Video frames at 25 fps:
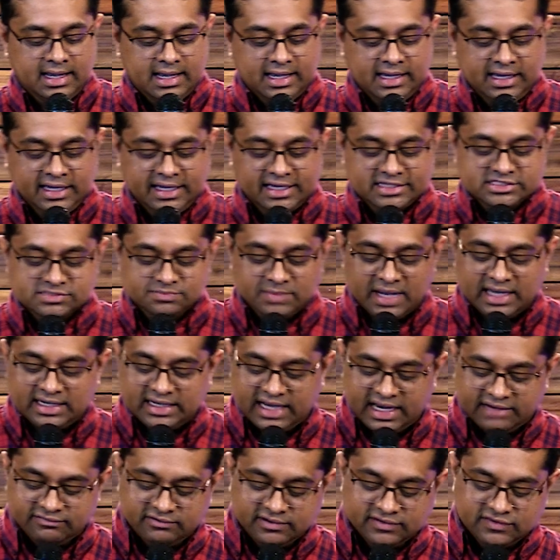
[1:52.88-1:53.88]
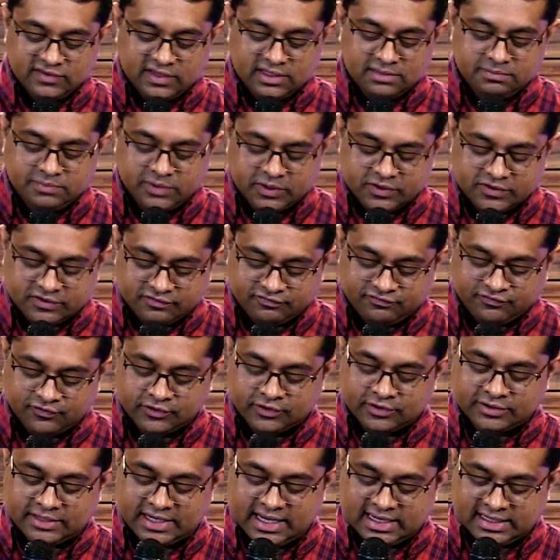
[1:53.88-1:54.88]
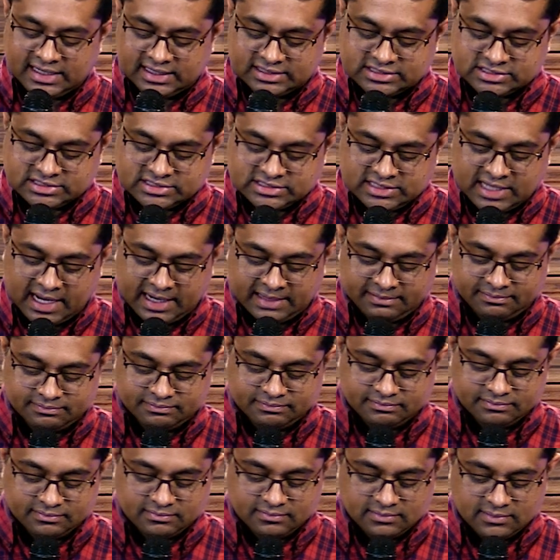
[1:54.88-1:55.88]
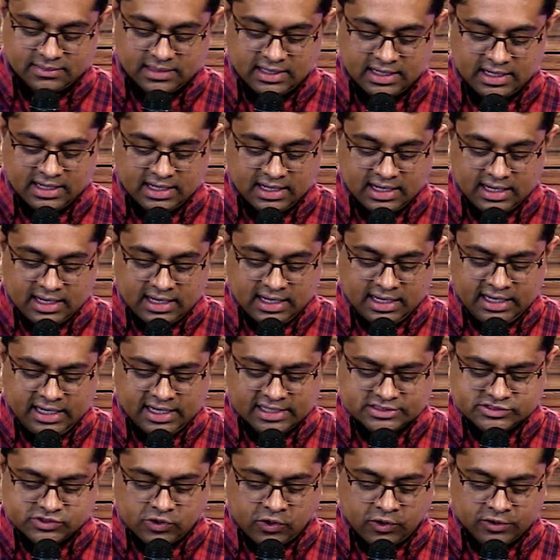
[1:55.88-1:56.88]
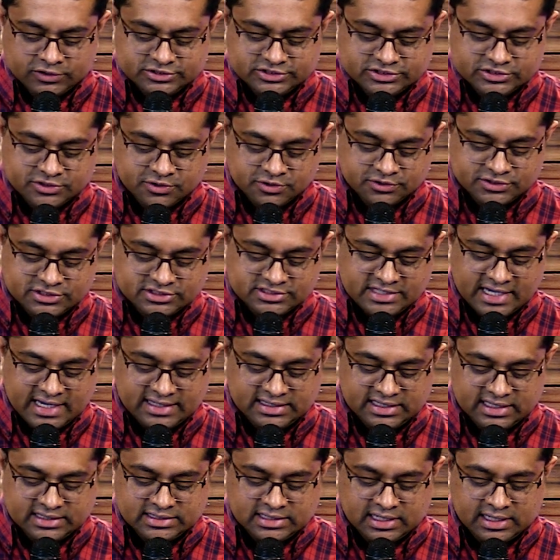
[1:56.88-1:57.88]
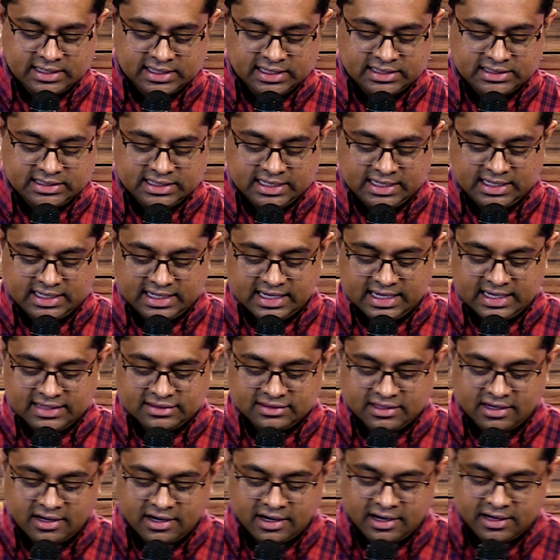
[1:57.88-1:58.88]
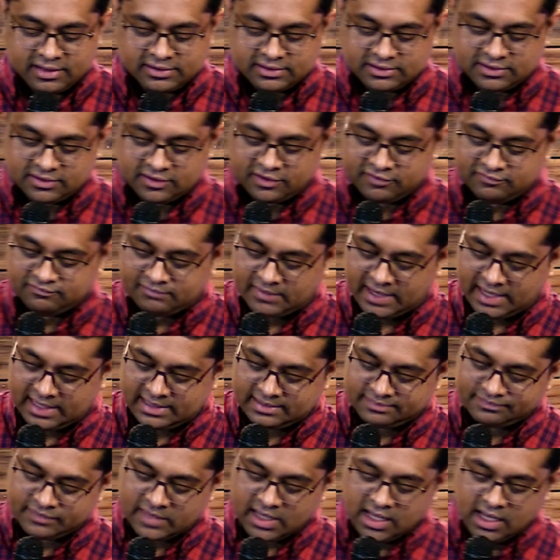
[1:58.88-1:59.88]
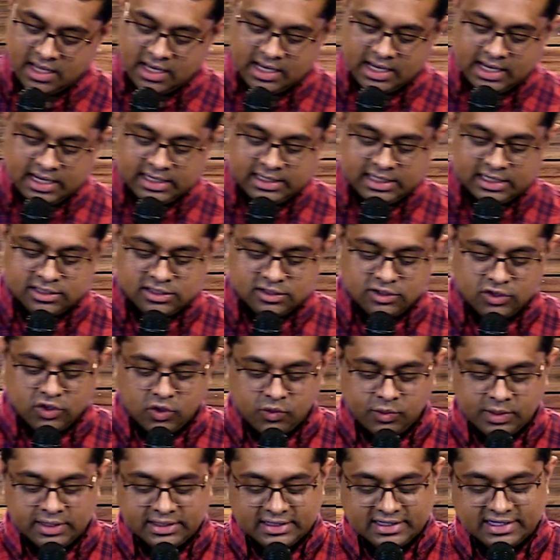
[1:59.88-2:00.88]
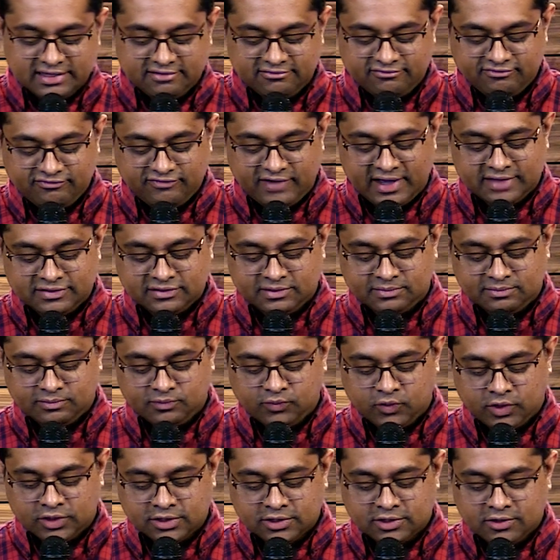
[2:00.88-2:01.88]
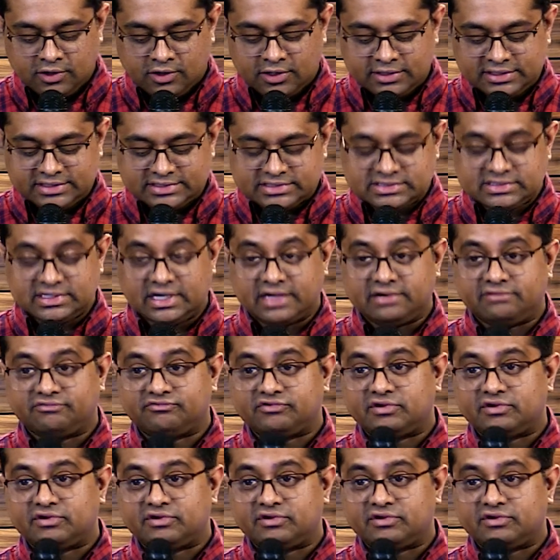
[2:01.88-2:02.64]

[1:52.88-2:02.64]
He has made everything beautiful in its time. He has also set eternity in the heart of man. Yet no one can fathom what God has done